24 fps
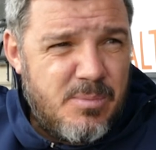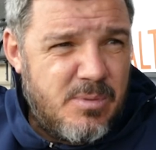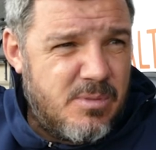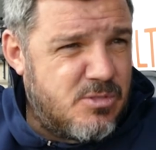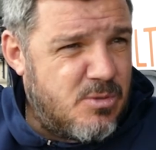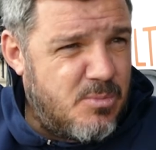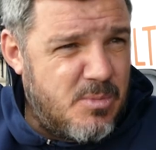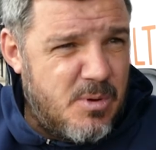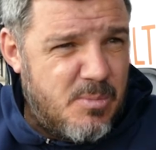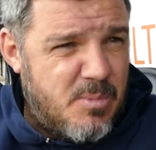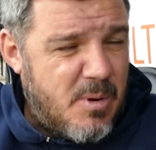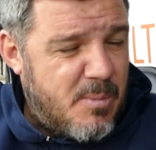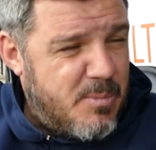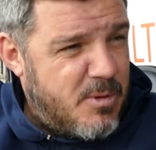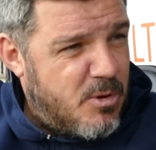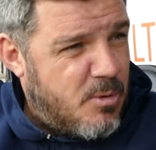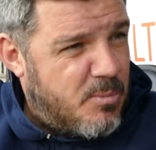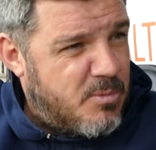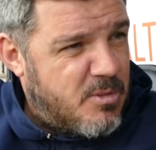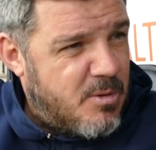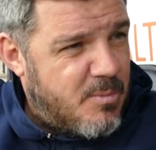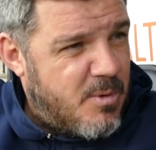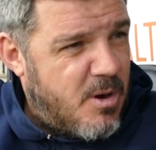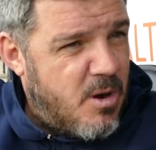Someone will probably go
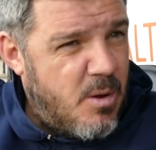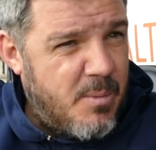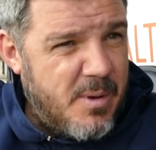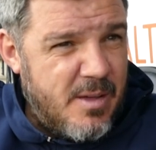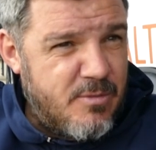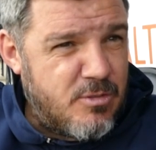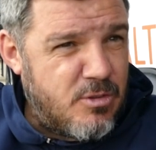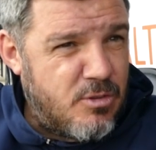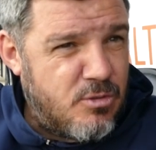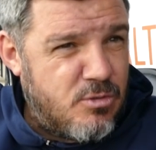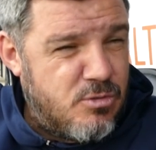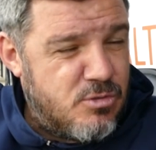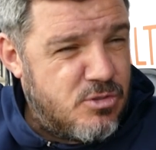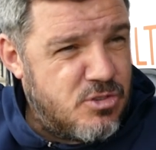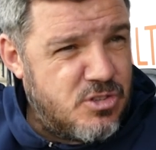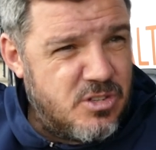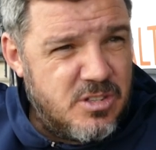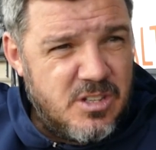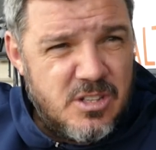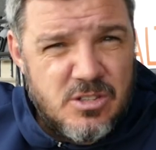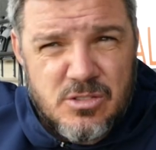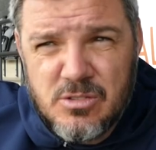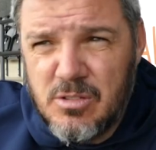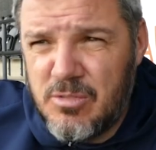up tomorrow and have
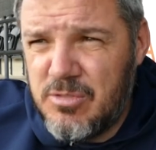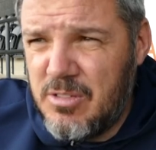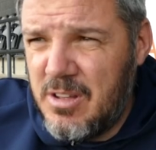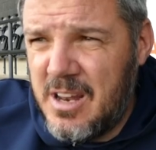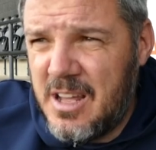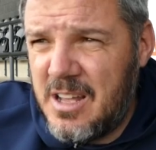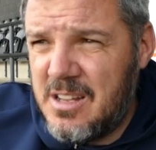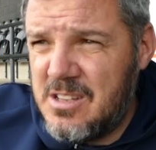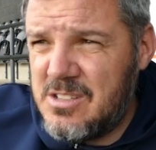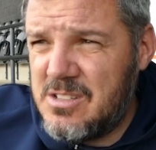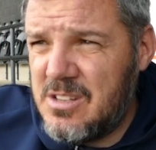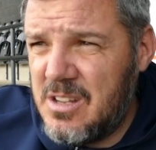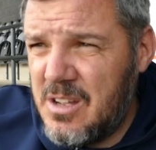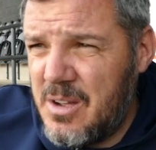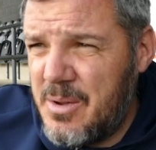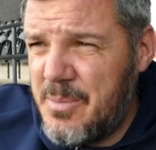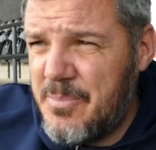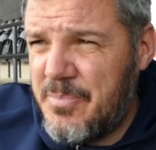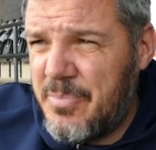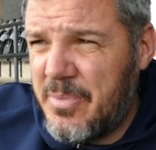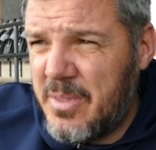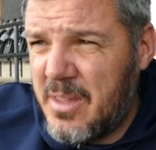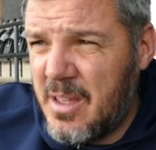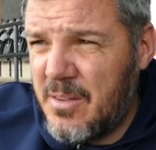concussion and stuff like that, so
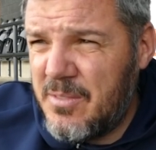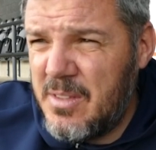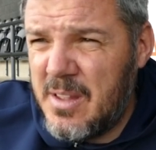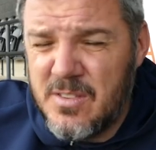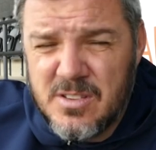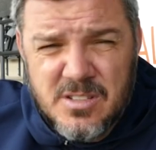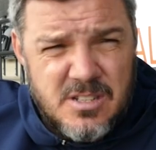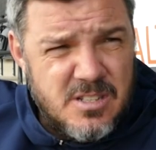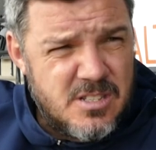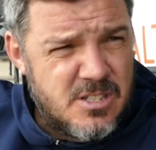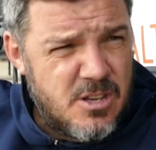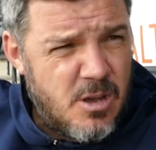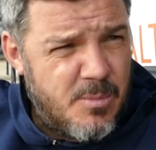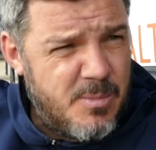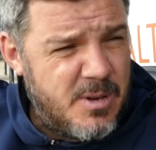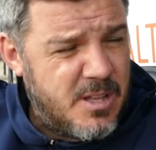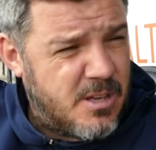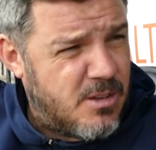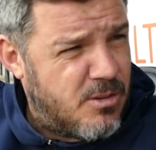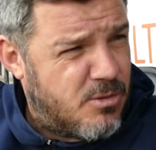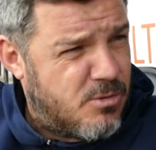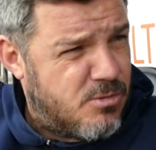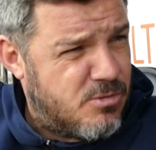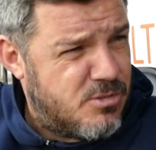I've never seen so many
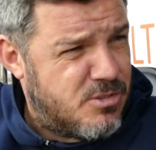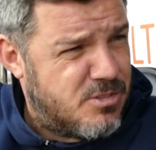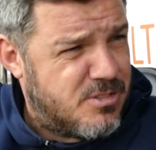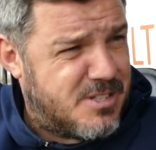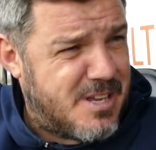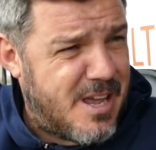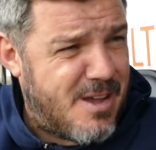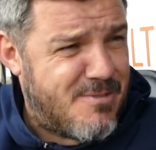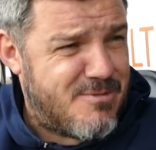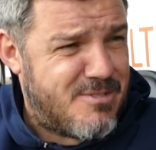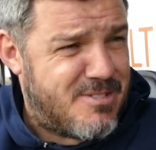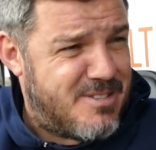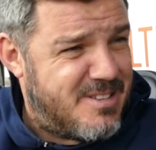concussions at